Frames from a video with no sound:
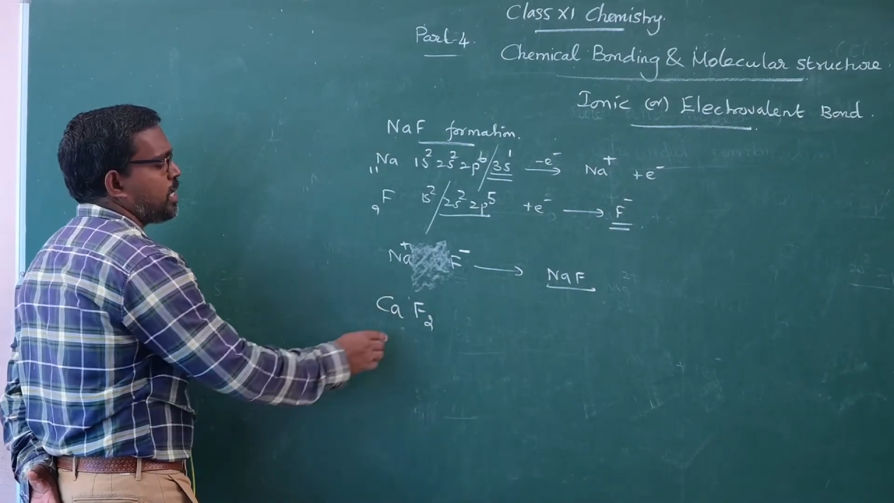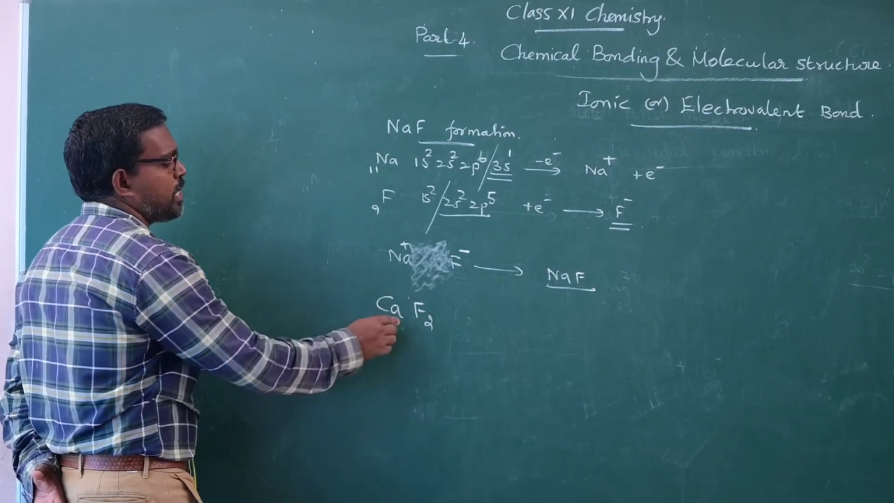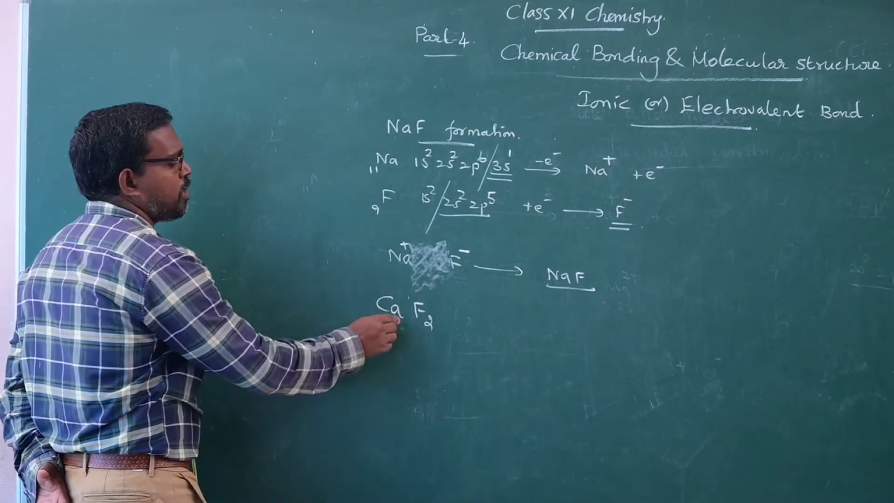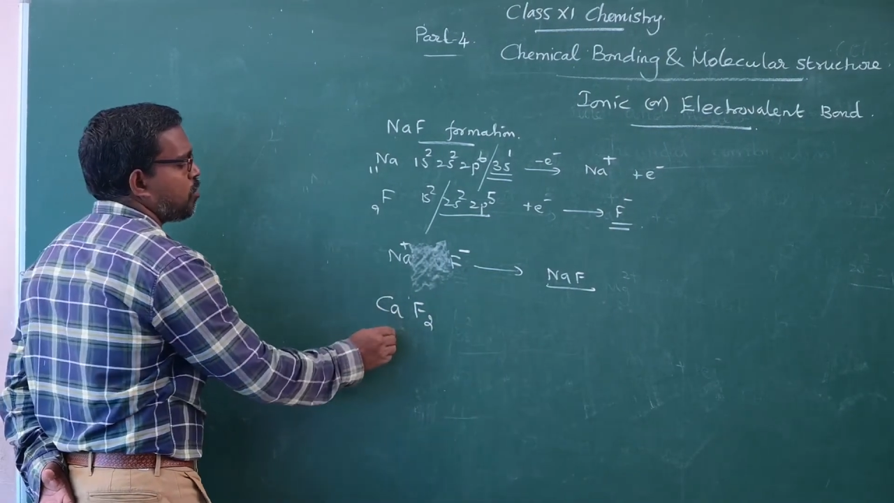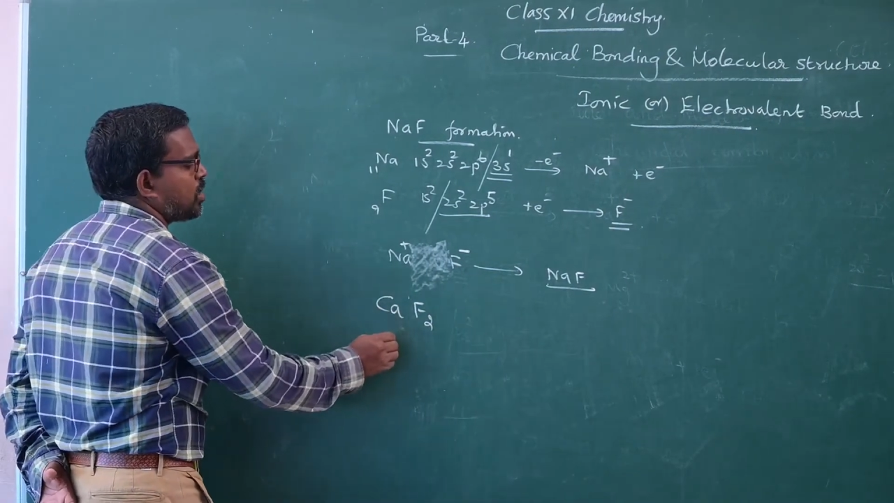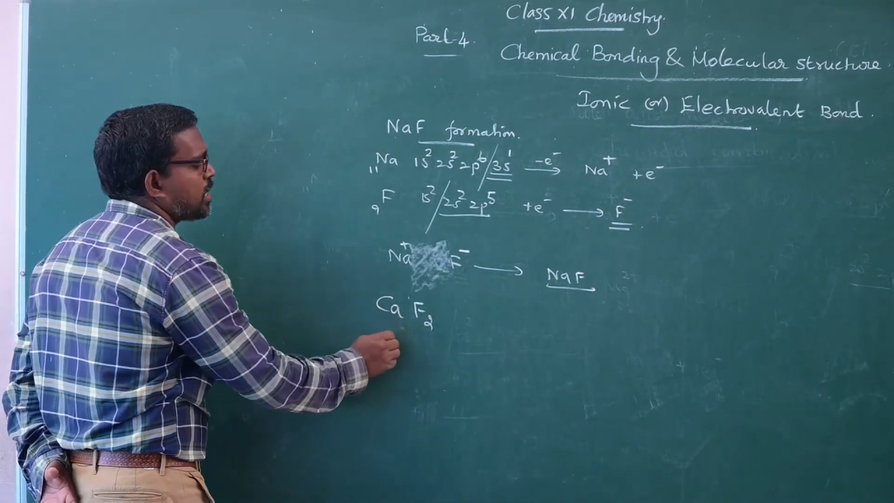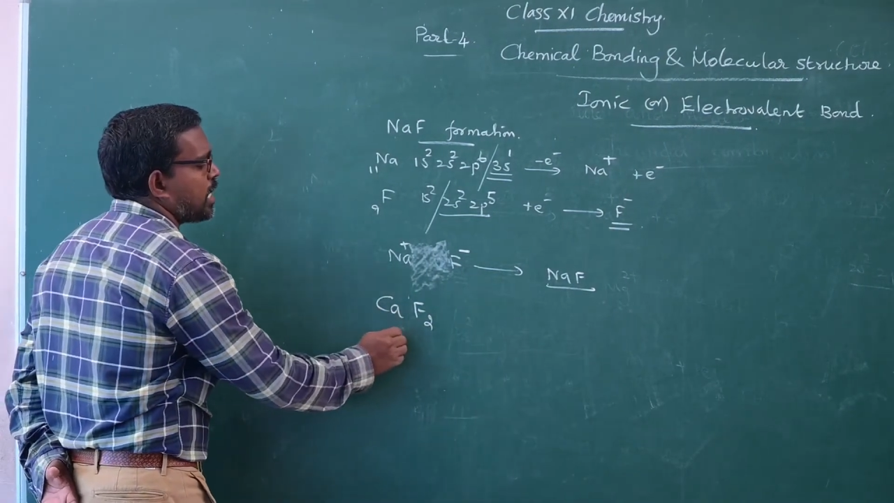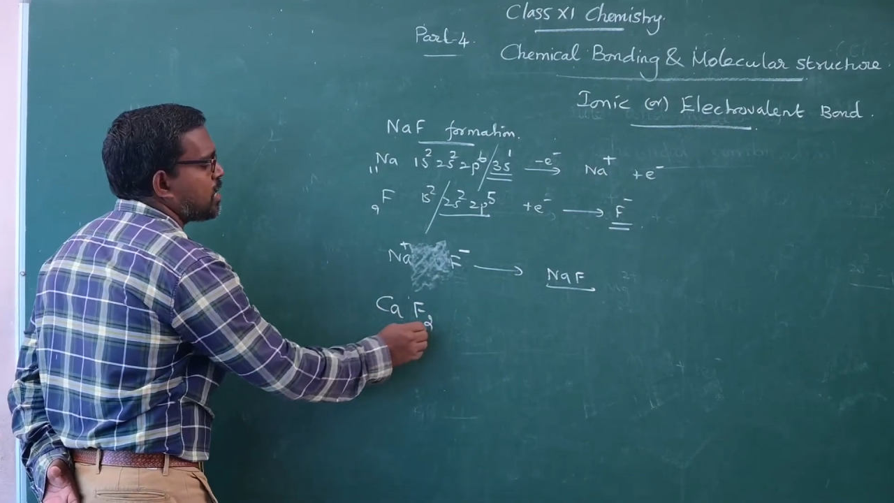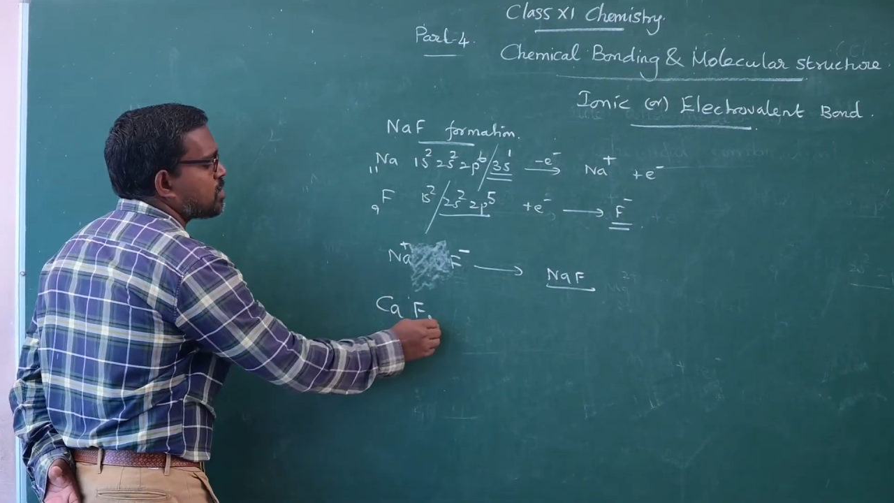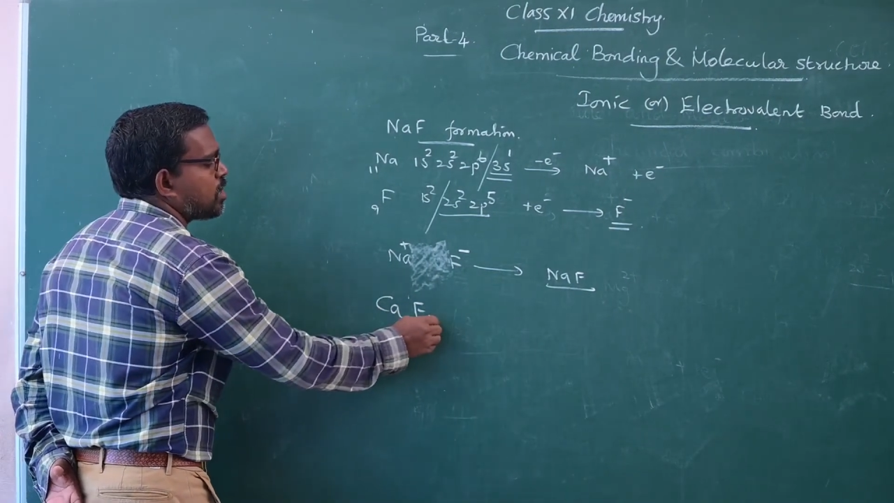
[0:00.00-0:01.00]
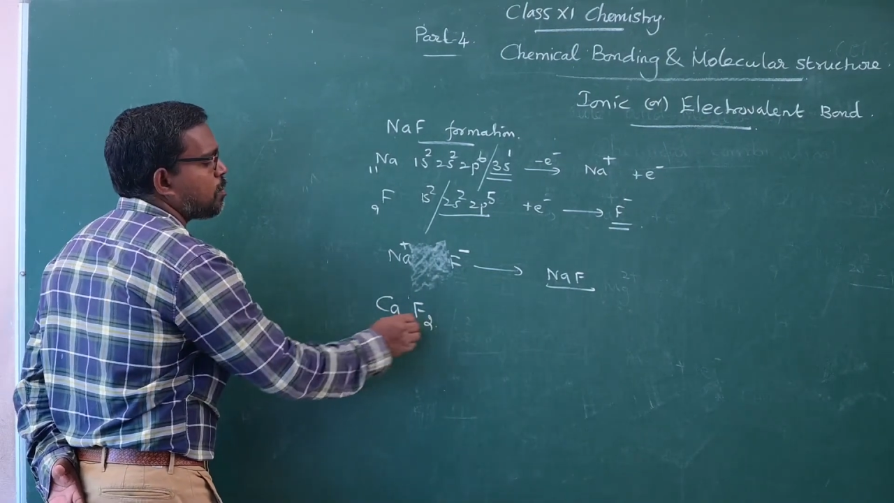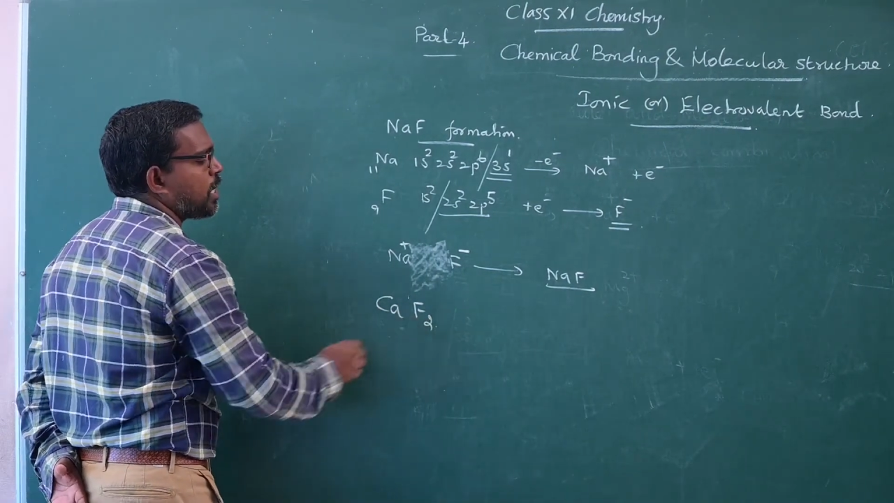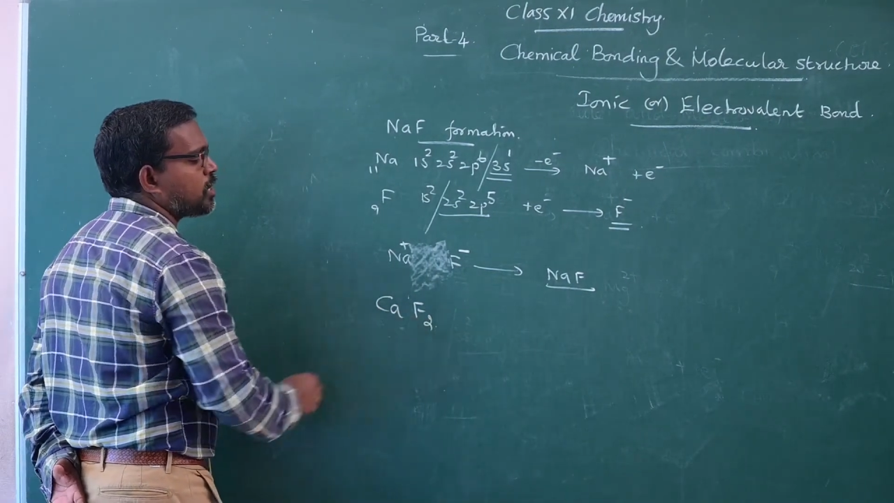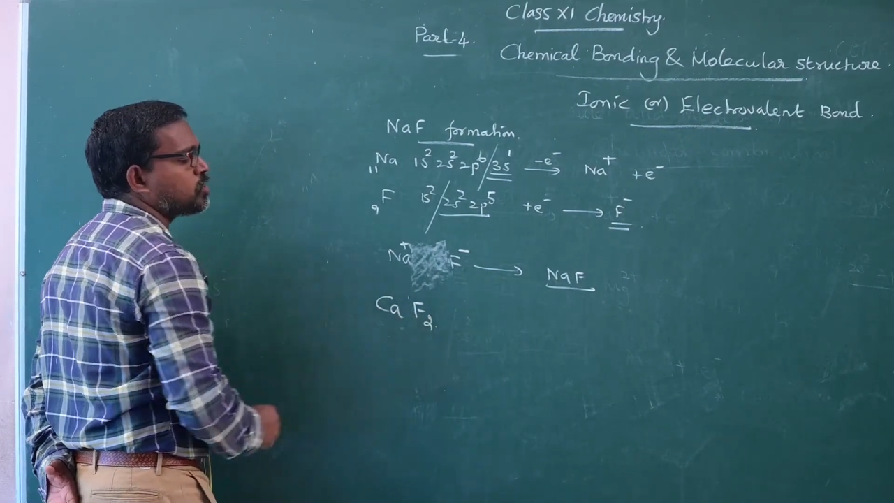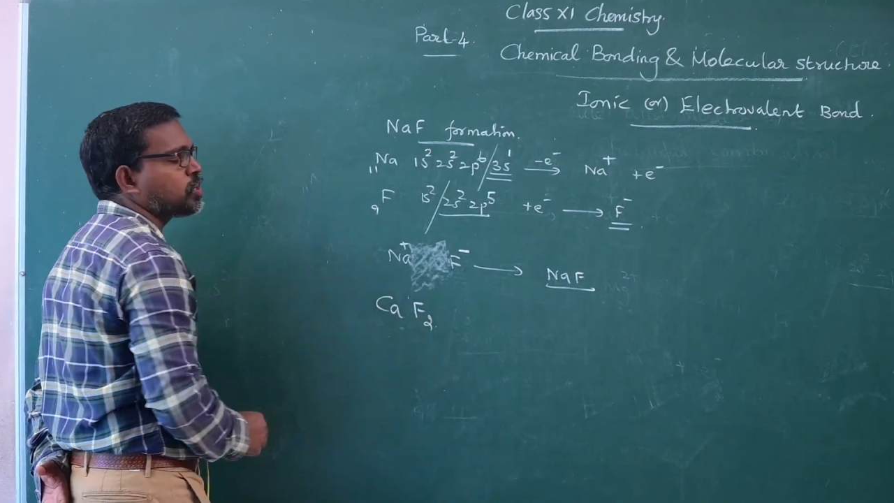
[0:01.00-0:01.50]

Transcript: Here one calcium and